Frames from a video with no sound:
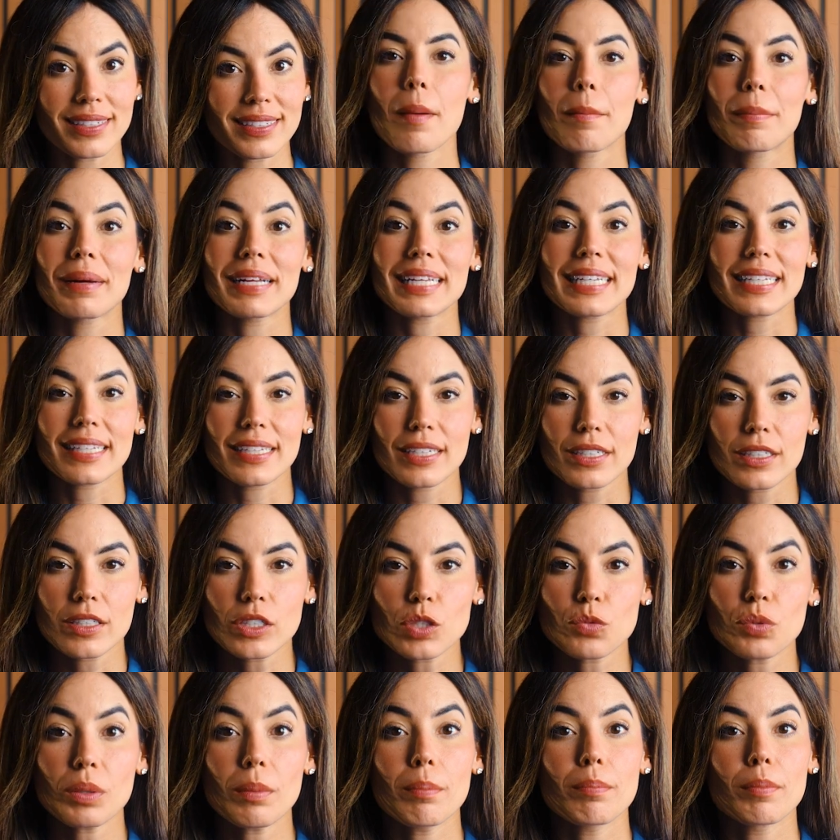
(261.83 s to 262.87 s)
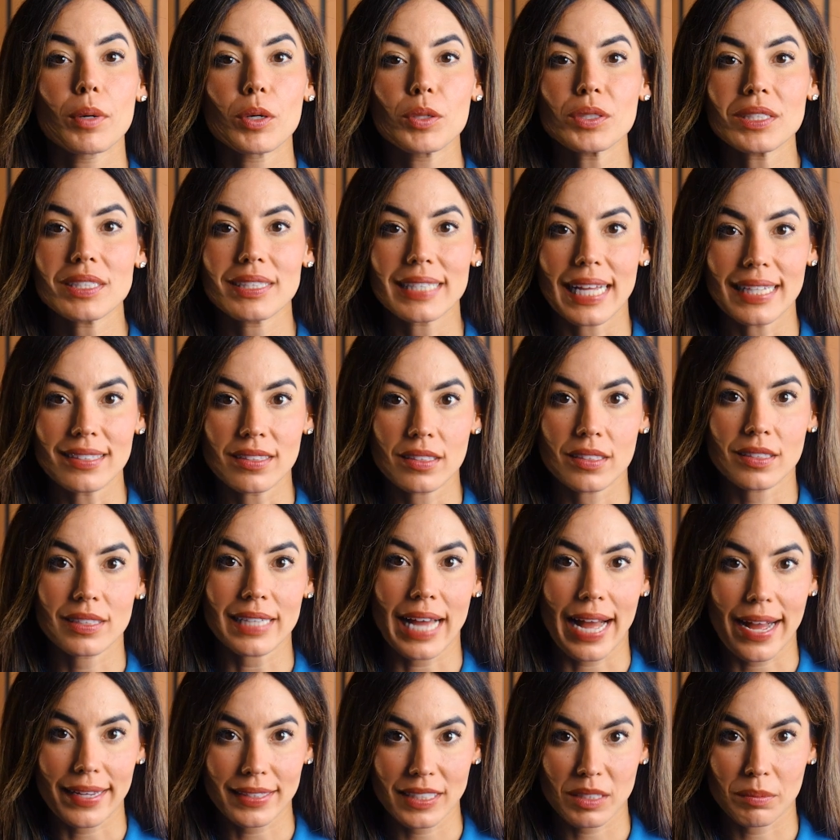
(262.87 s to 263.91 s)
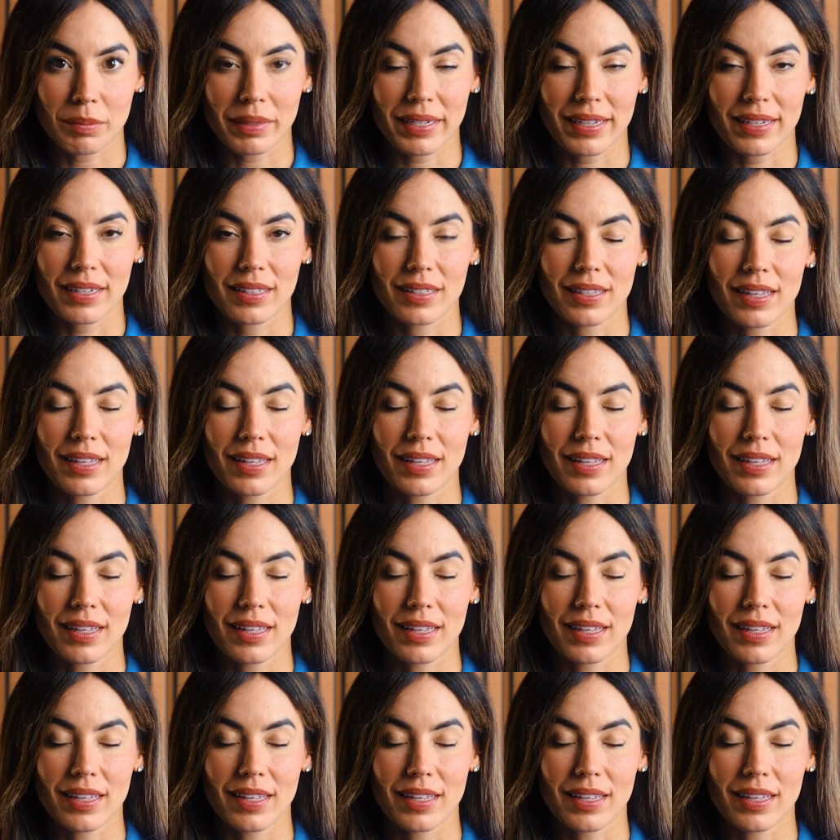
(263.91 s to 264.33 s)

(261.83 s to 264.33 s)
But here's what most dentists ask me.